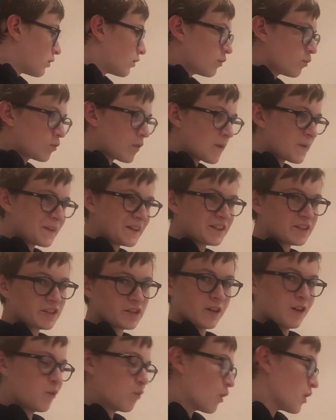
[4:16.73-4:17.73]
when we do
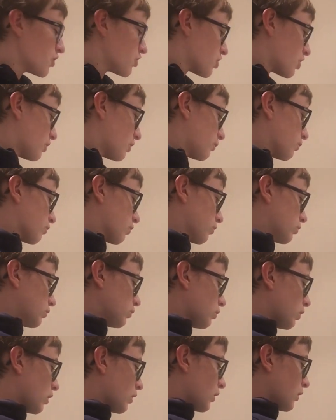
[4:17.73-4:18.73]
the quotient
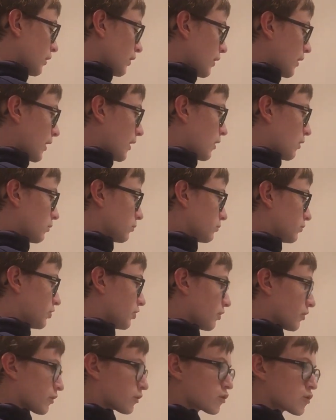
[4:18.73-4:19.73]
rule, I'll
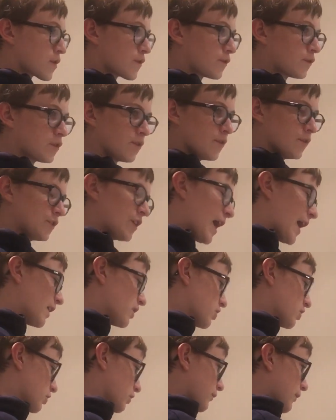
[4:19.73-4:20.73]
do the derivative of
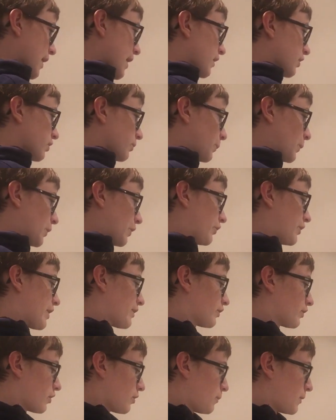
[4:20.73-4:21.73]
tangent of x, because
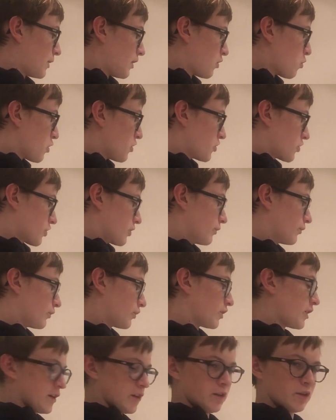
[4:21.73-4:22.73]
that's going to be a quotient of
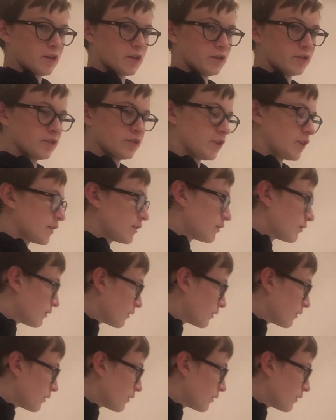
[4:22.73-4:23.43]
sine and cosine.